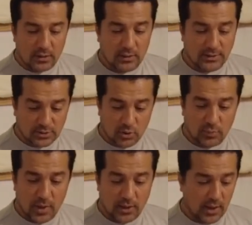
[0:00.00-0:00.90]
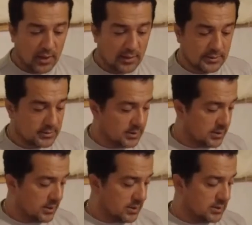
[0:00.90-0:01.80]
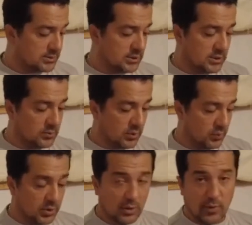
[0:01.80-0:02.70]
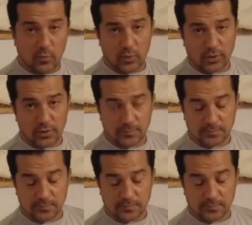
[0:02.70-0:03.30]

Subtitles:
let's go back at it and see what we come up with.